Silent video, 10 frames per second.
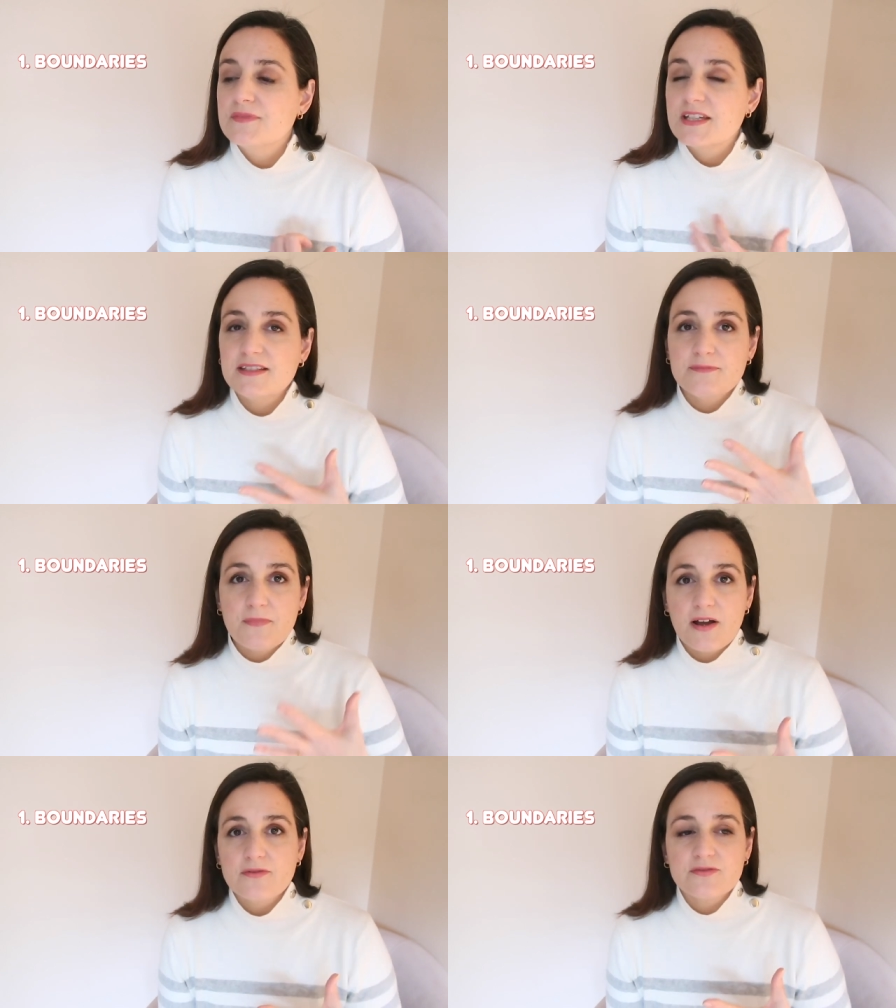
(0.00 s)
Setting
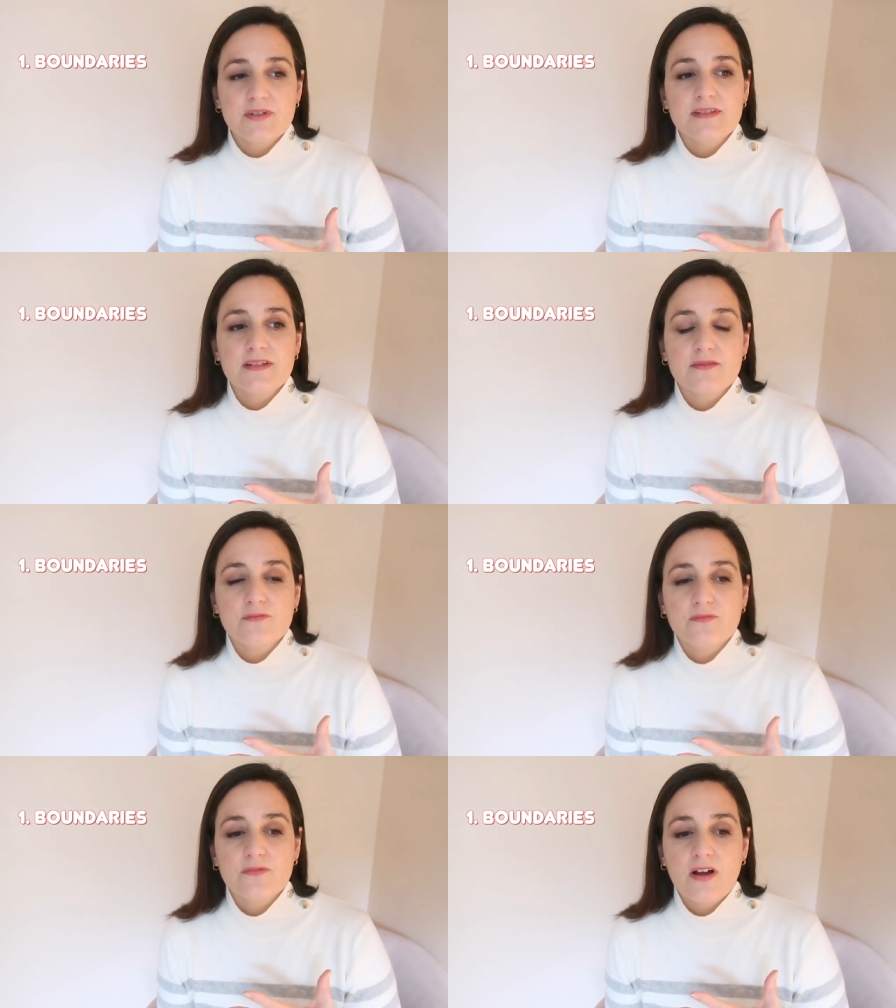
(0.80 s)
boundaries.
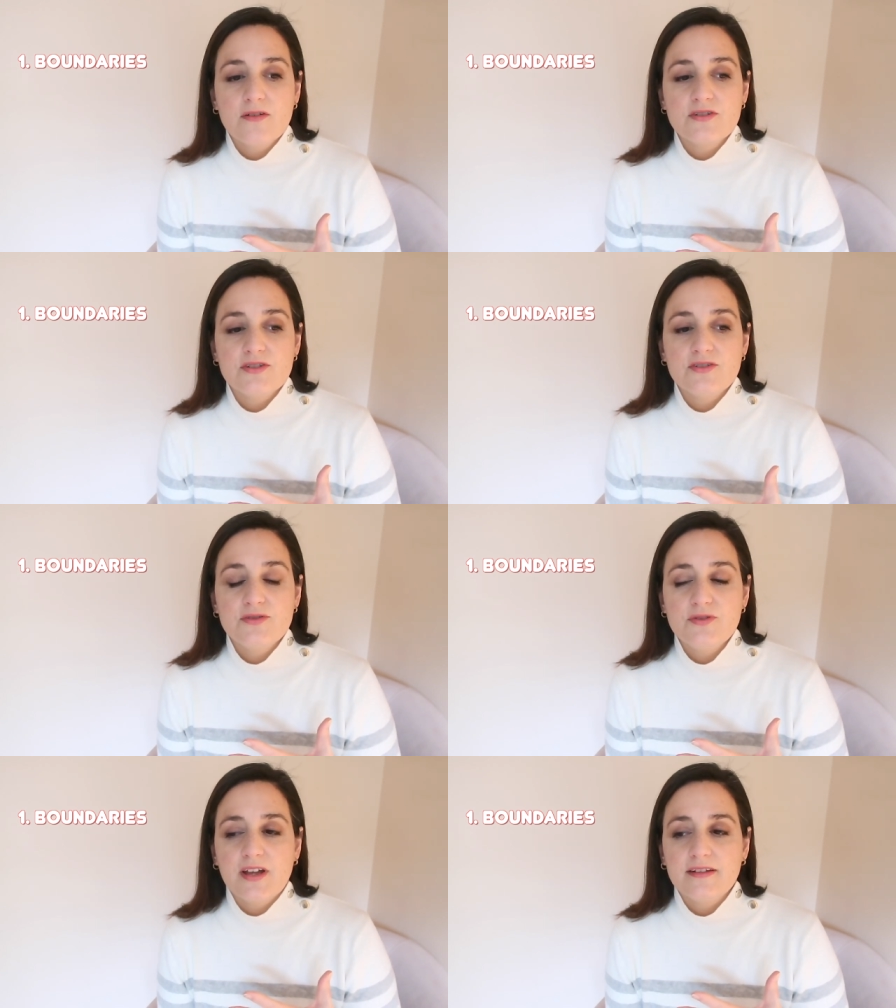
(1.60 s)
And how do you
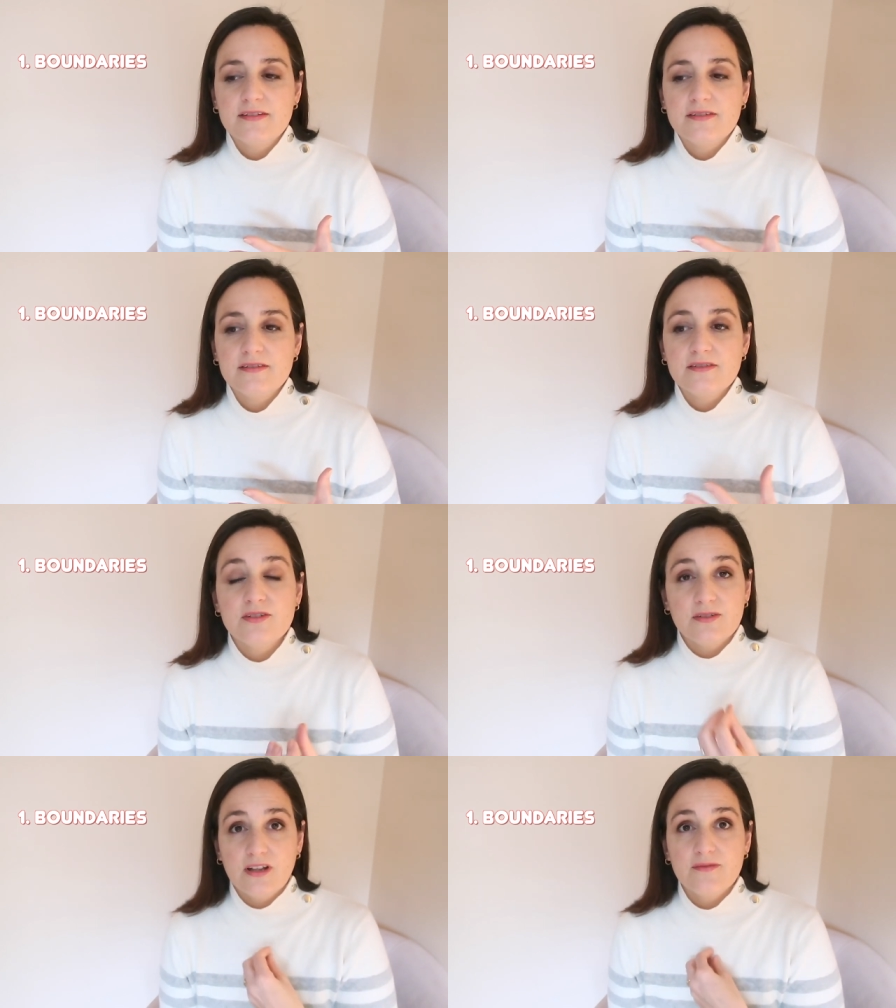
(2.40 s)
do that?
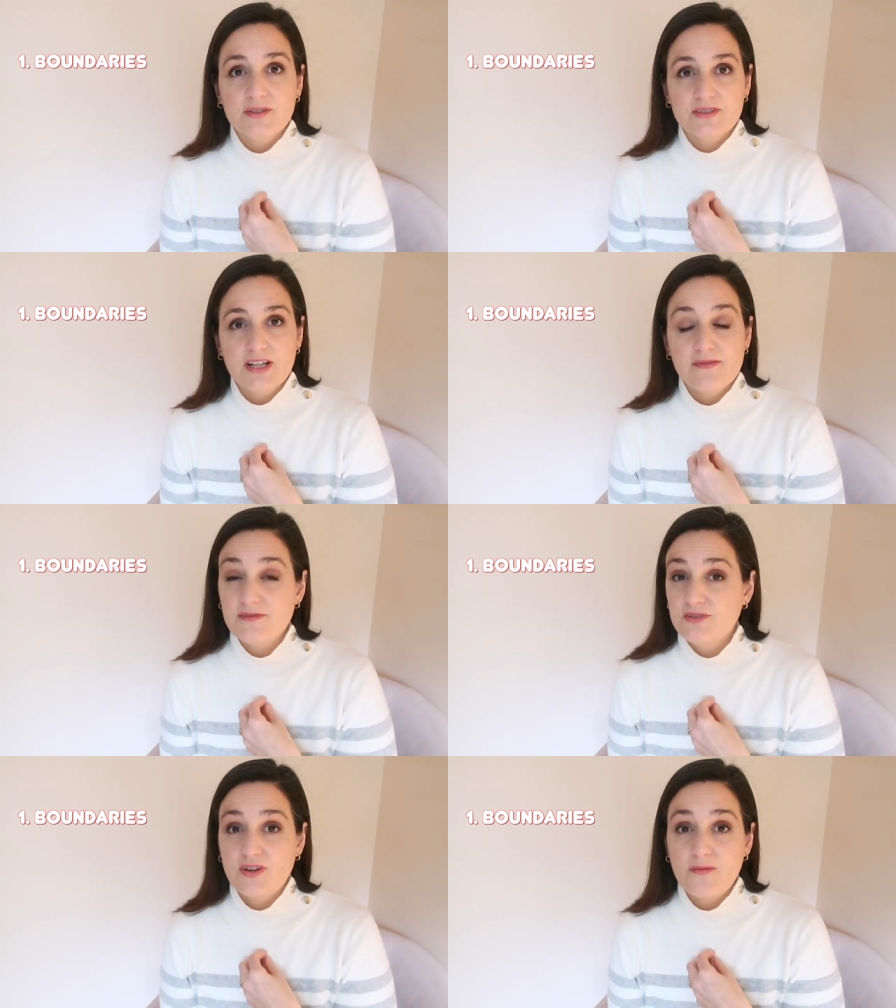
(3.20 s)
You love yourself,
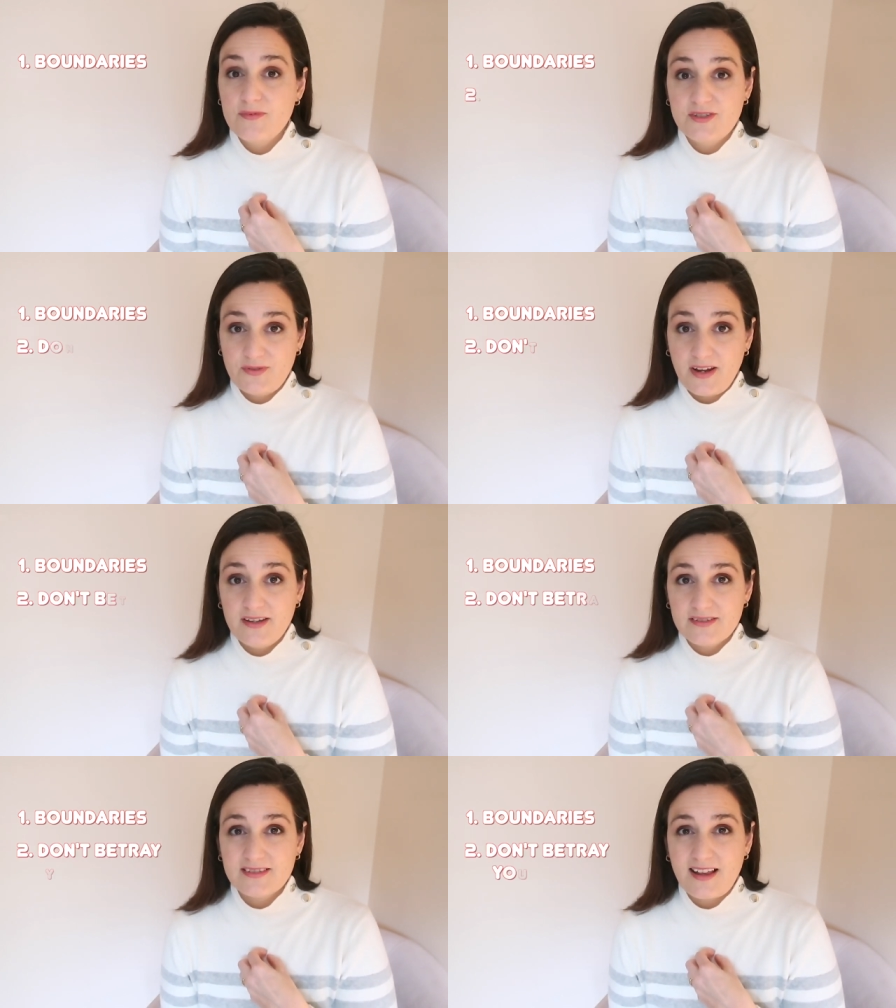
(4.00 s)
you don't betray
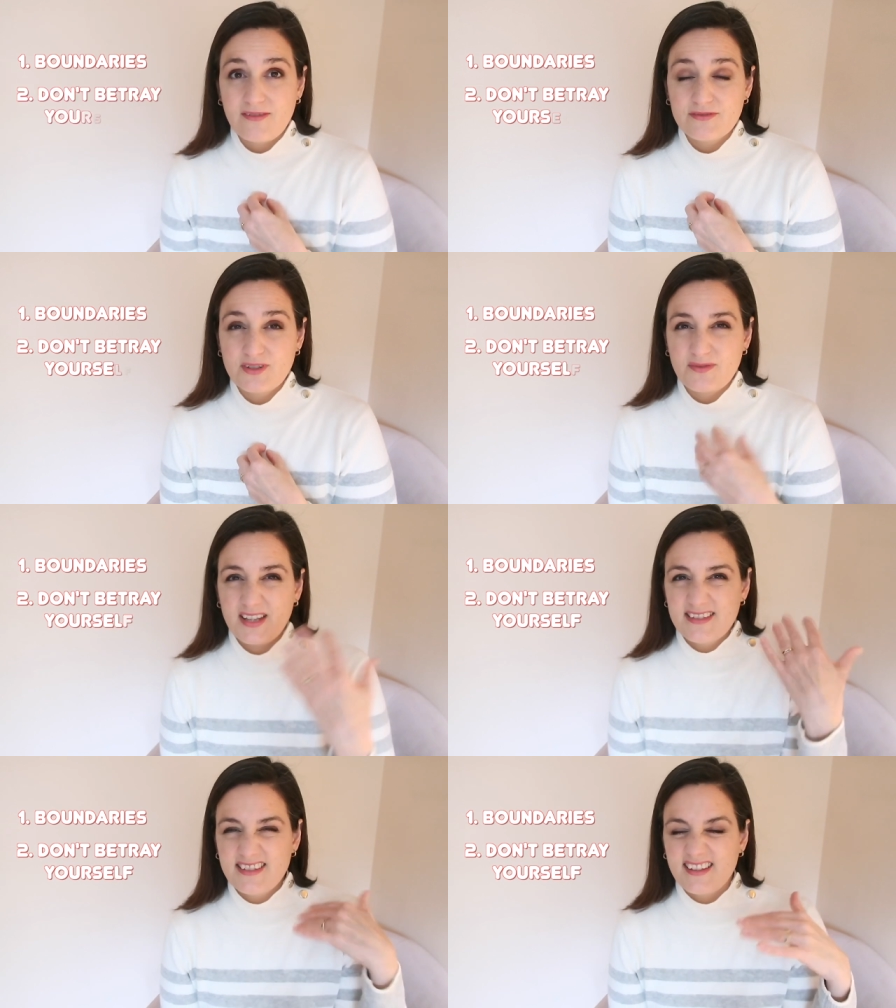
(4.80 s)
yourself. So
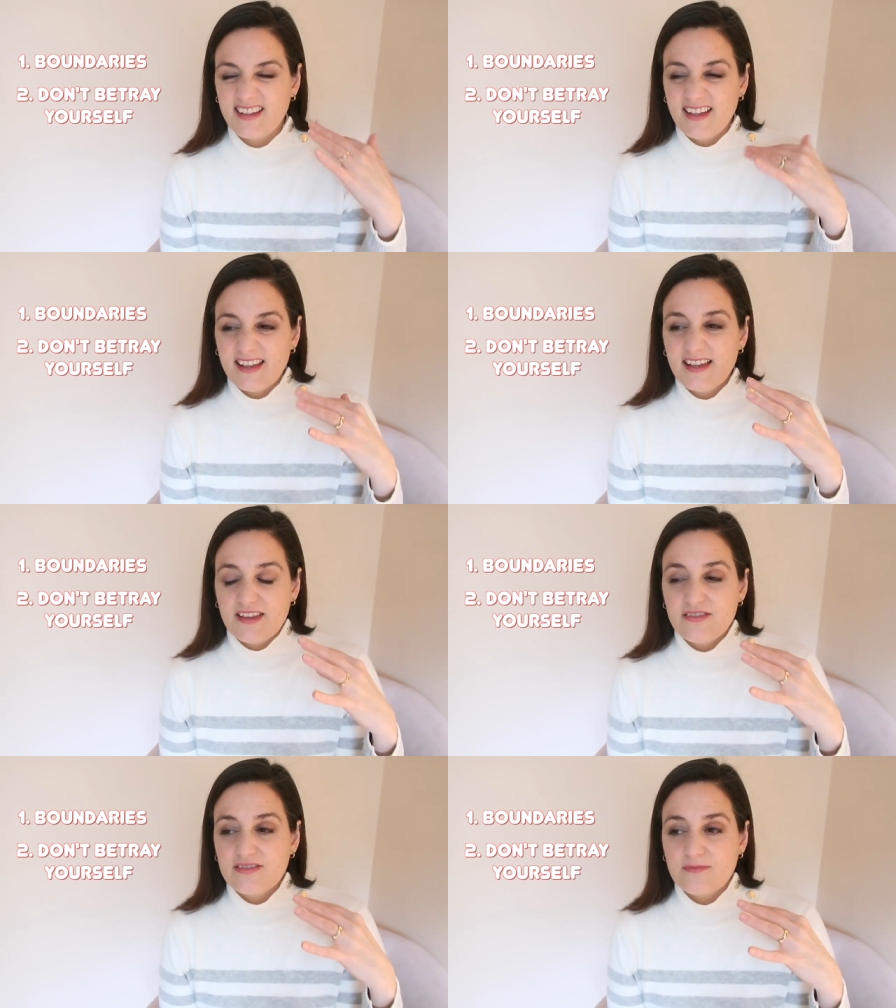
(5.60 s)
that's the
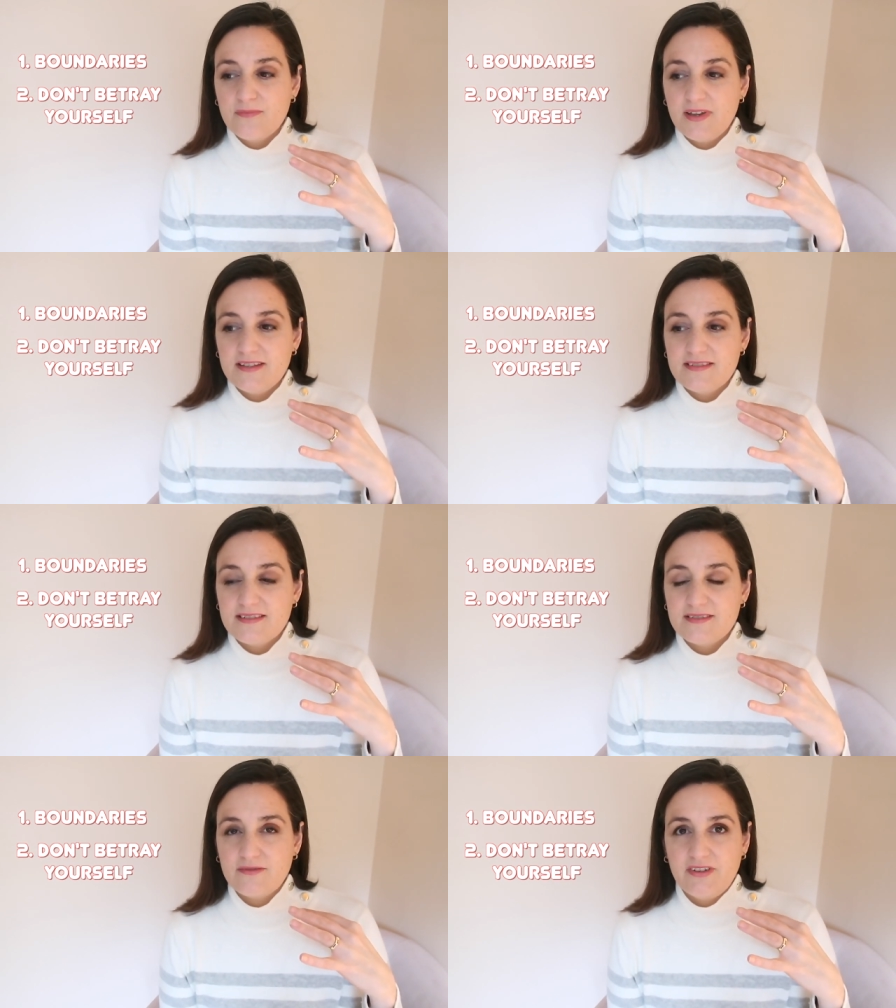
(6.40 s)

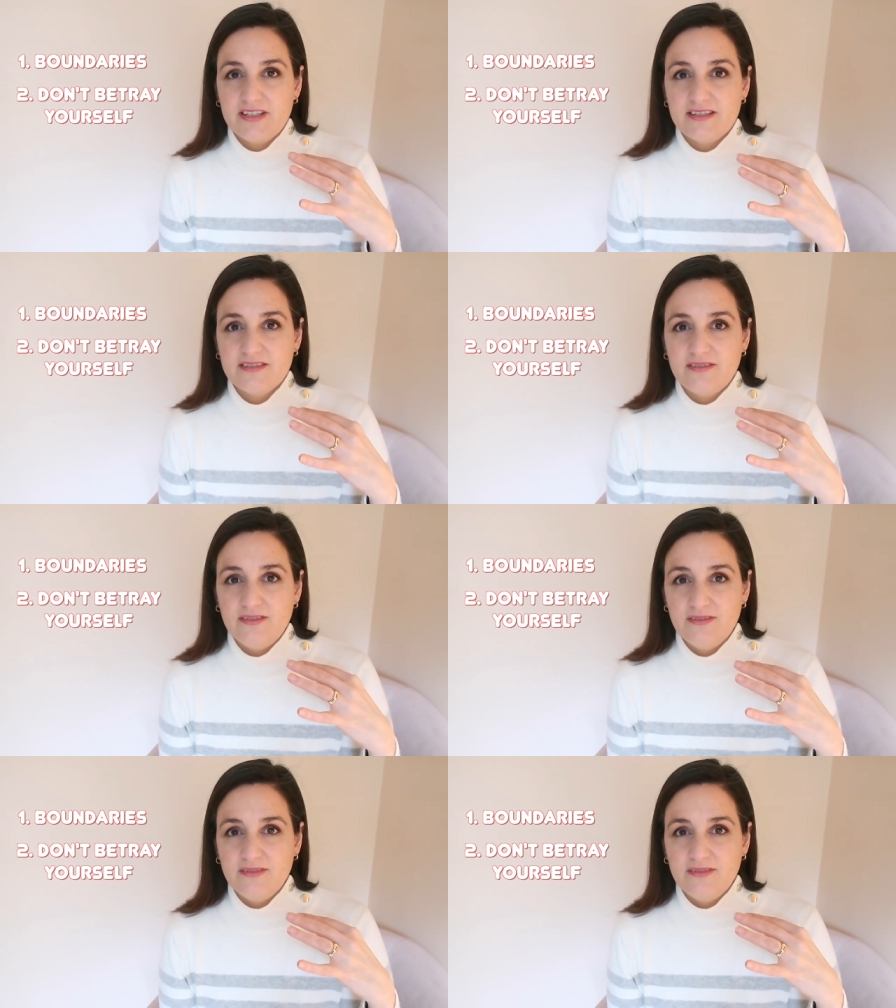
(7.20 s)
basis of it, you know.